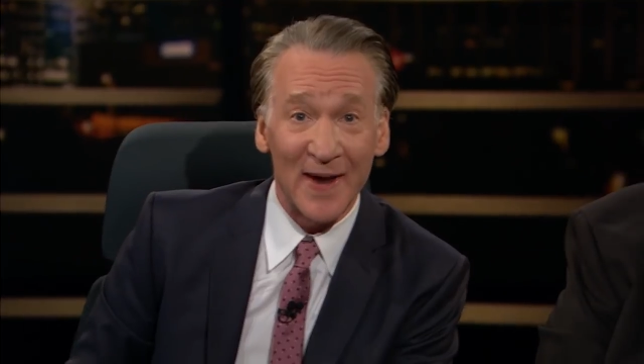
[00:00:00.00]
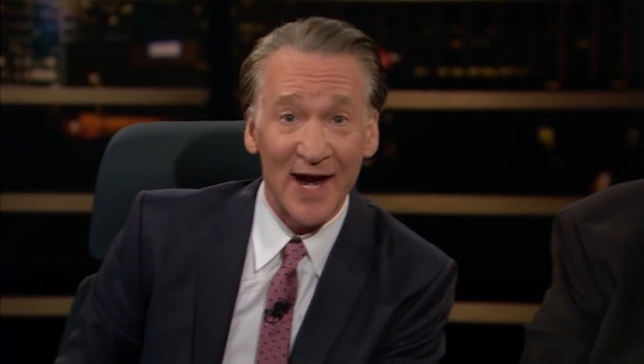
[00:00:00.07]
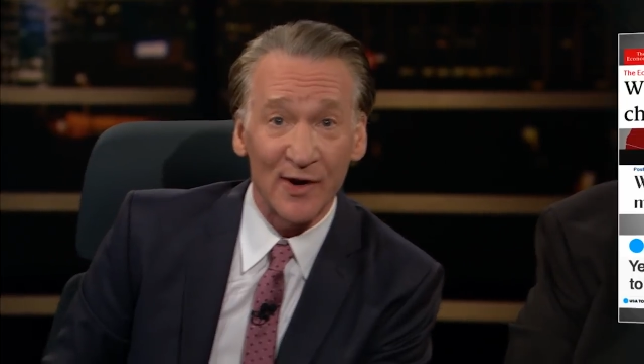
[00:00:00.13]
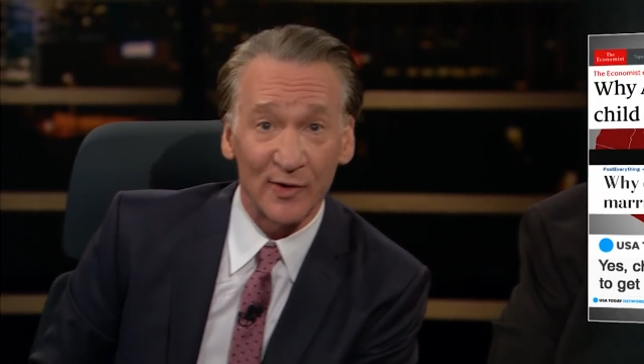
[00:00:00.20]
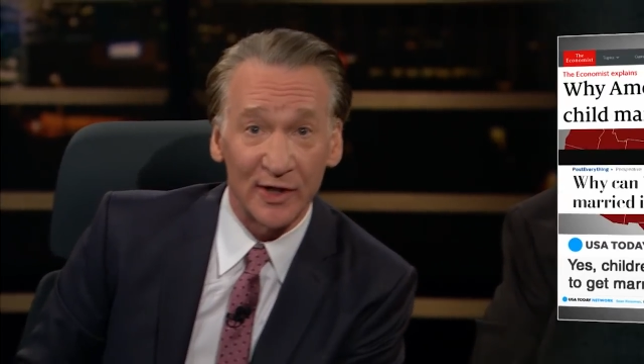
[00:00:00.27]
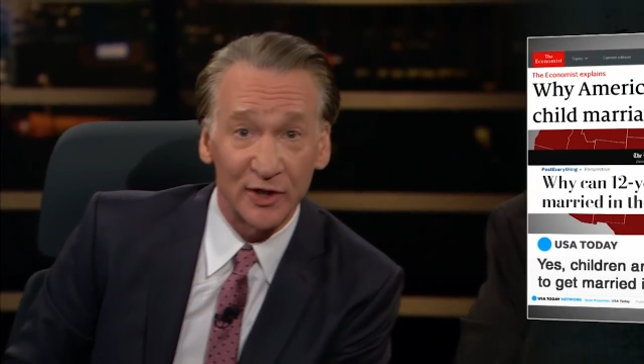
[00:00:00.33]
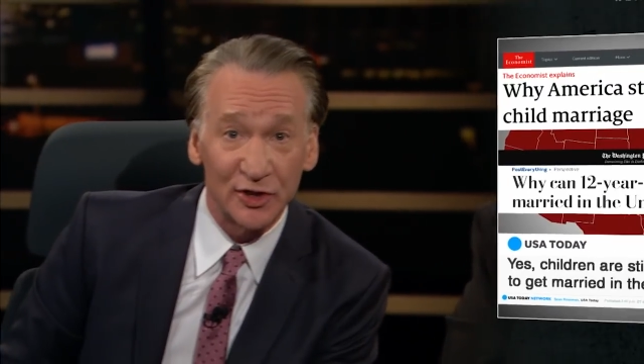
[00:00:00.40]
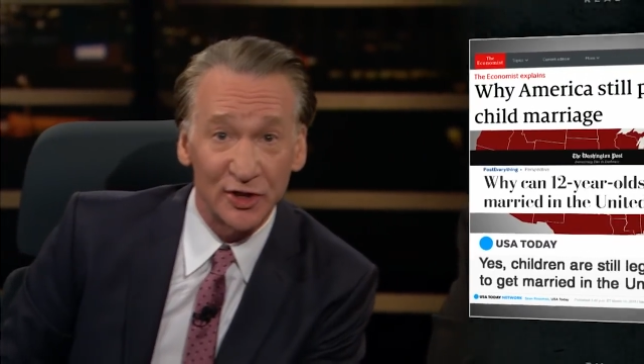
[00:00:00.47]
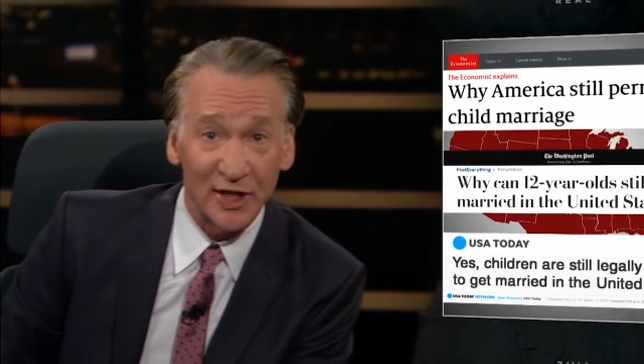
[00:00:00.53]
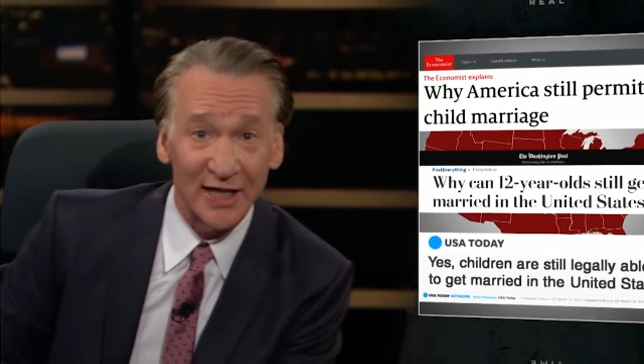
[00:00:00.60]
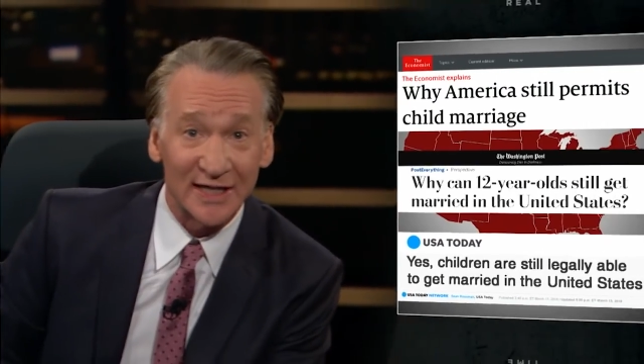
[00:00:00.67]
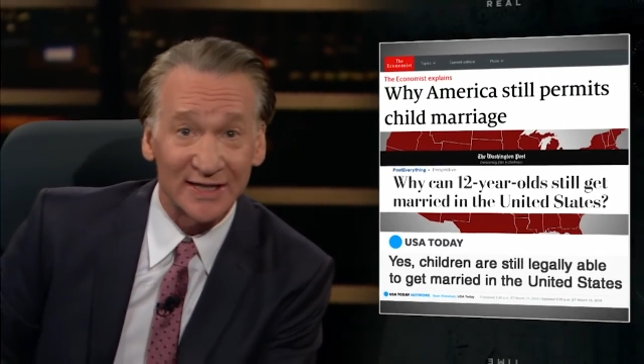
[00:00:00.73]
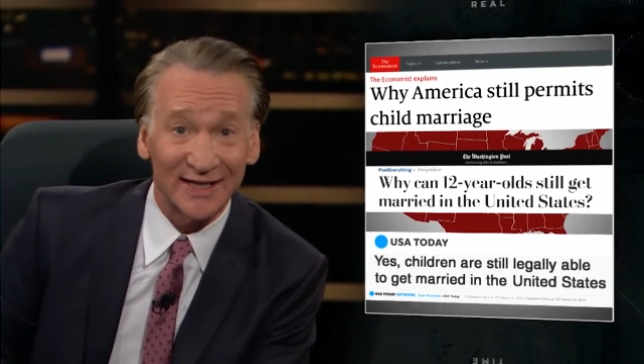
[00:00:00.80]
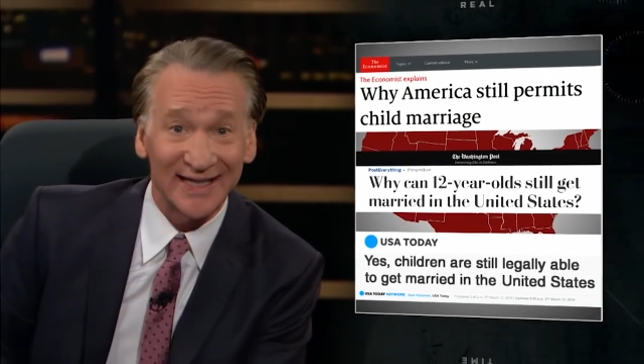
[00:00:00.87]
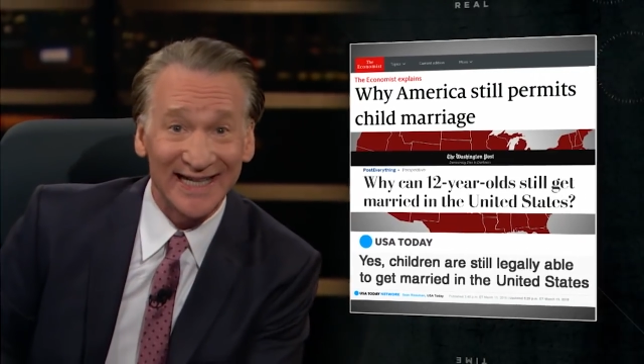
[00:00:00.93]
marriage
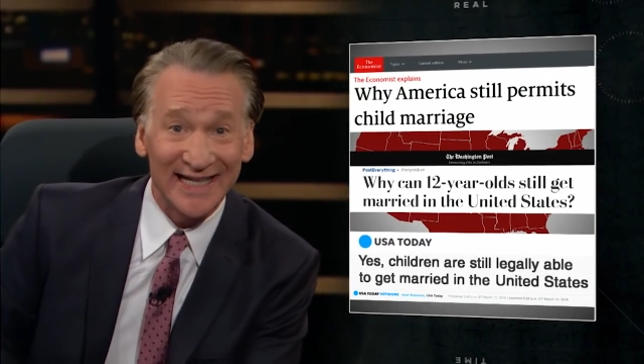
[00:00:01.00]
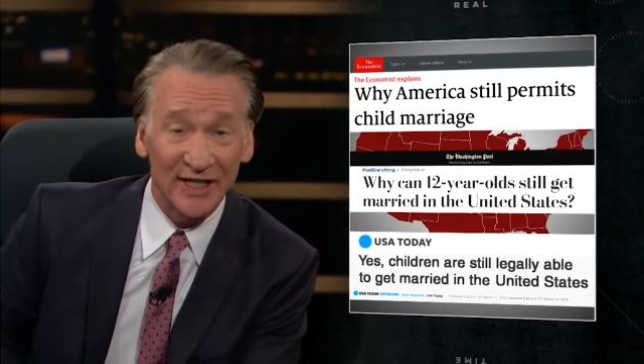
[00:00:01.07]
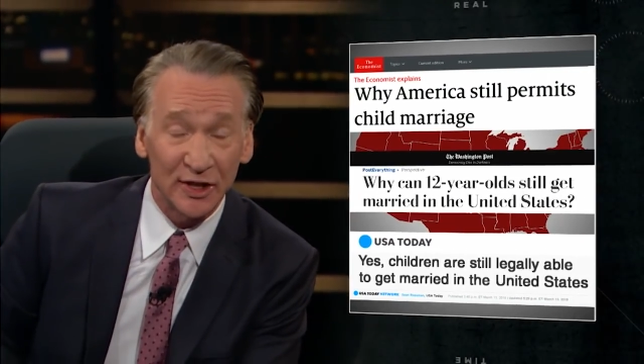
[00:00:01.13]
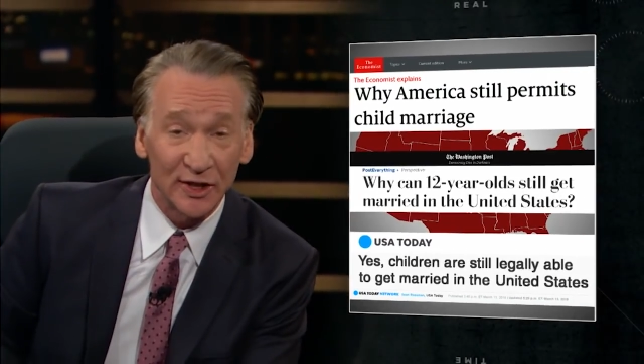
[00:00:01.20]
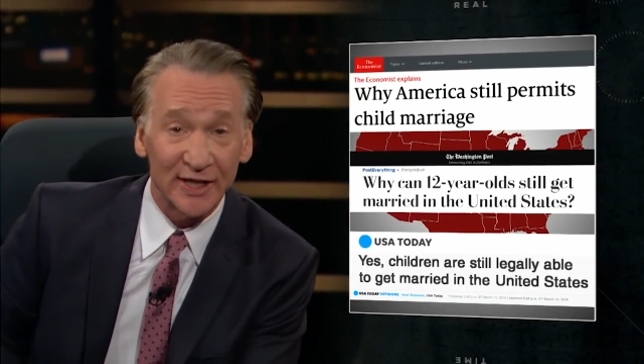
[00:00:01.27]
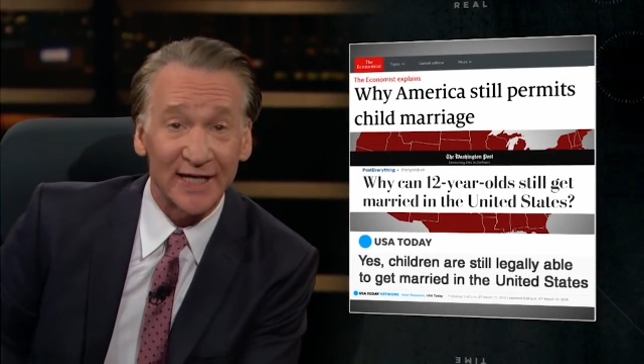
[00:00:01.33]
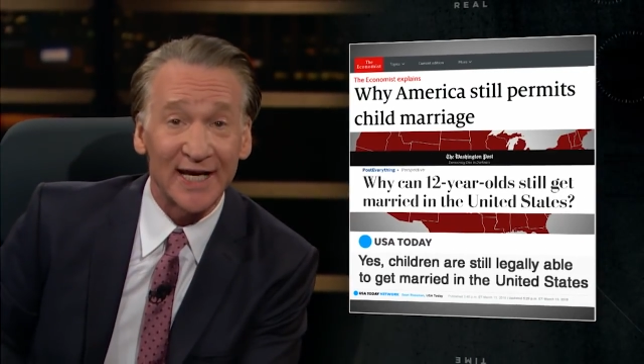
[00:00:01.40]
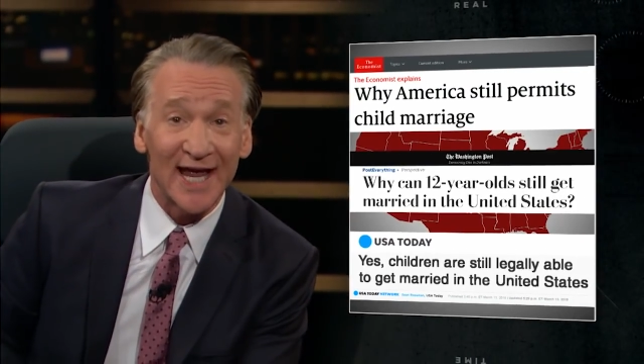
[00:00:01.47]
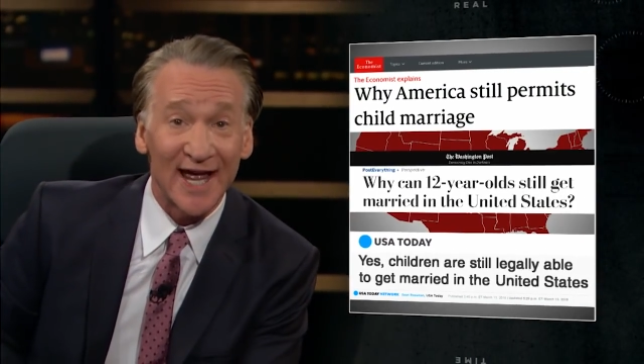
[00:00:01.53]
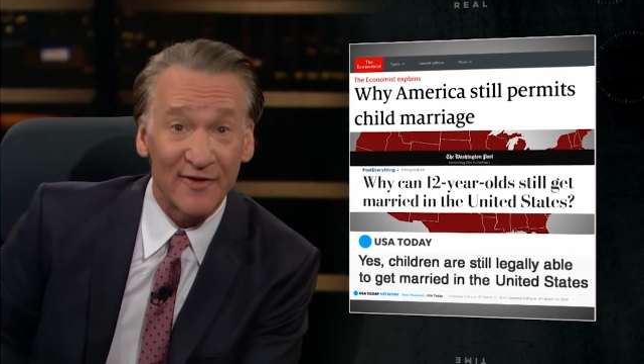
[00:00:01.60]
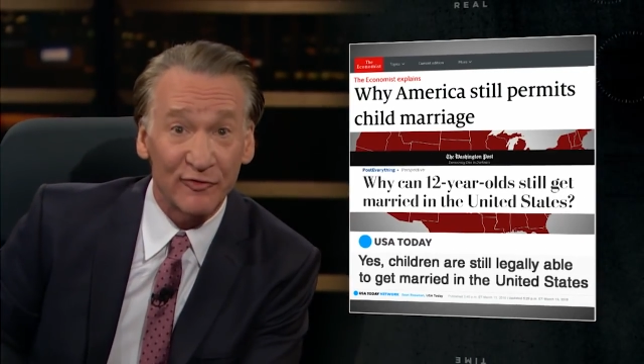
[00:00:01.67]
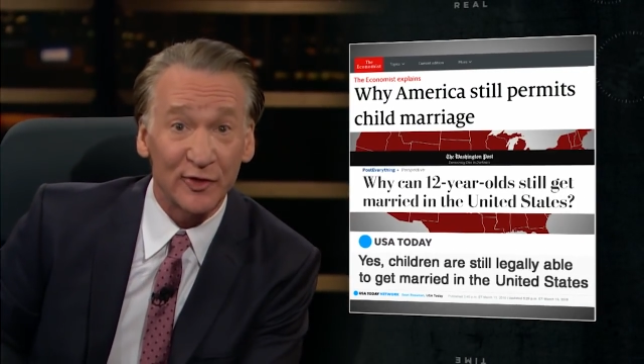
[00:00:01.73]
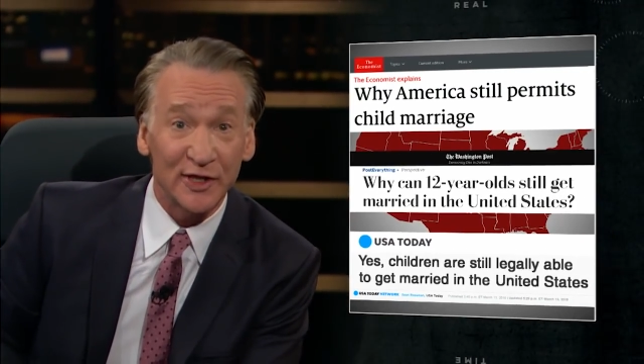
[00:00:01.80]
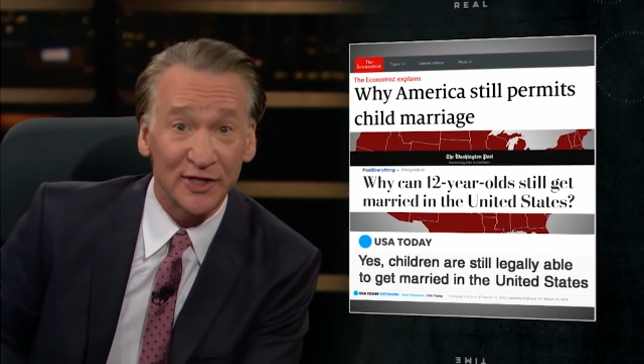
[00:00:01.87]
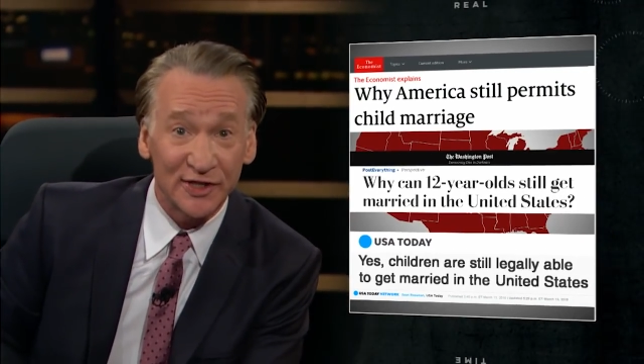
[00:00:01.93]
is legal in
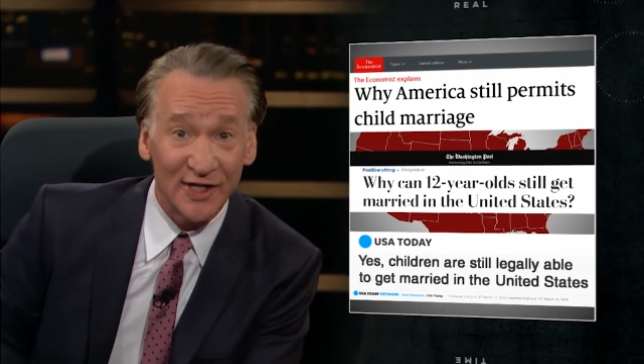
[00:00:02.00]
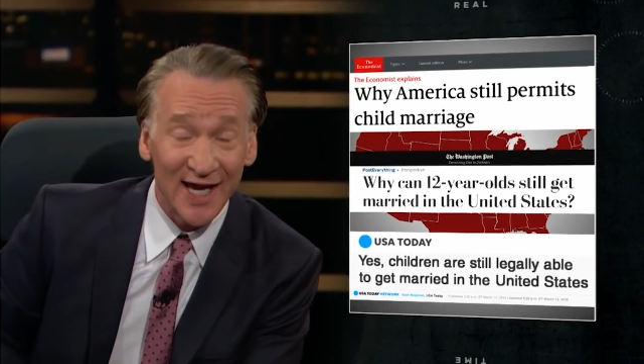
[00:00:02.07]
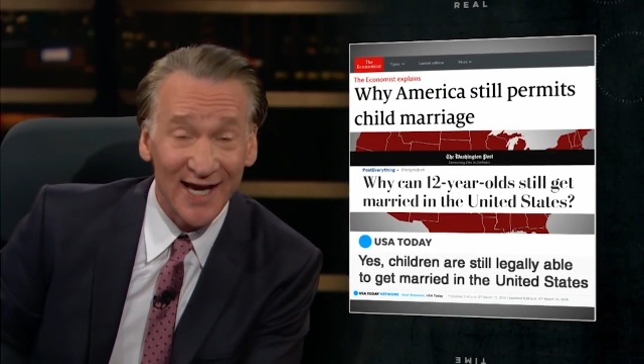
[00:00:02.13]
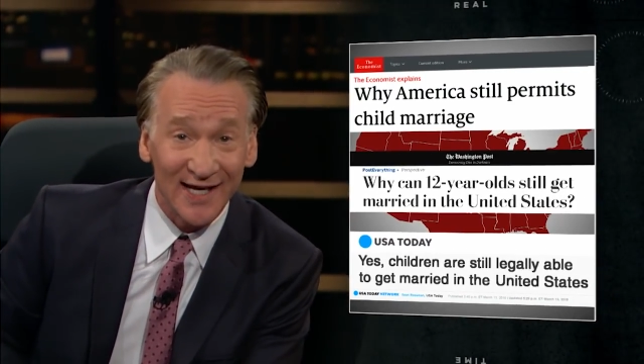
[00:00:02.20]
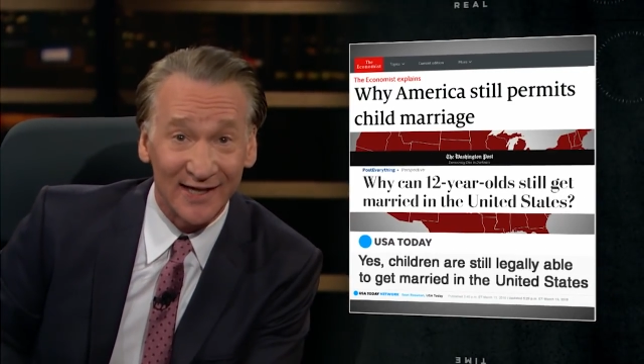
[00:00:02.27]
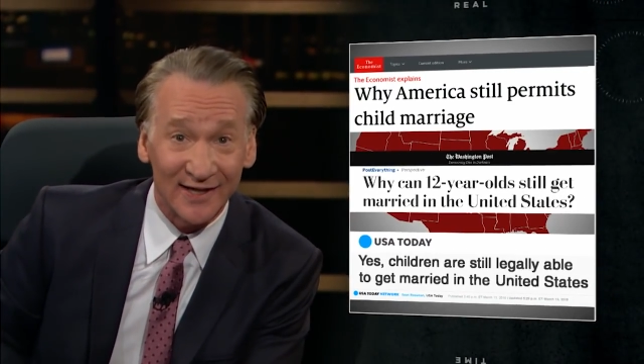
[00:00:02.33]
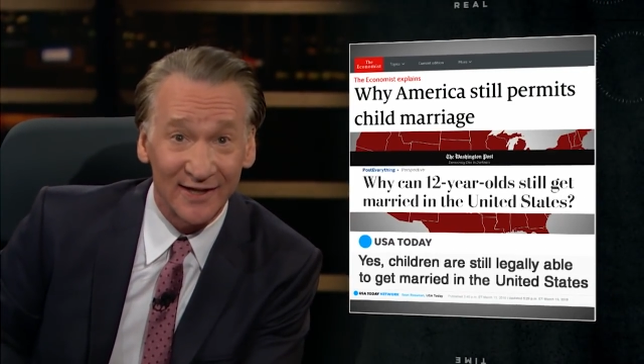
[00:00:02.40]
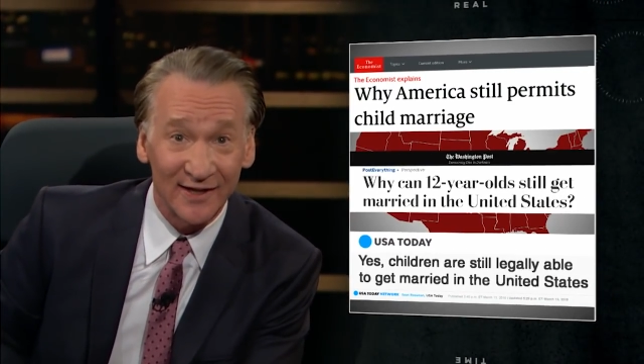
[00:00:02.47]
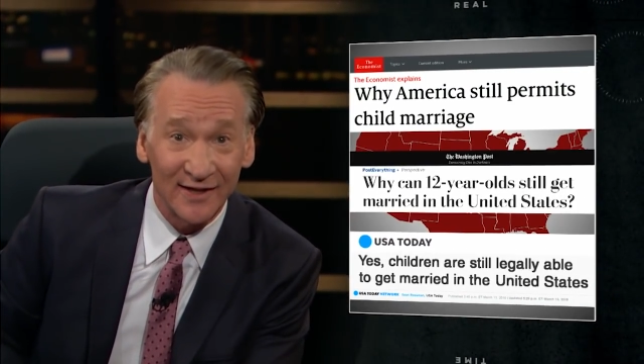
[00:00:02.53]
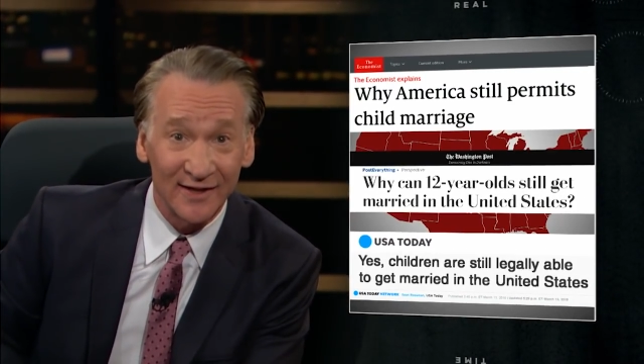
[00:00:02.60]
every state.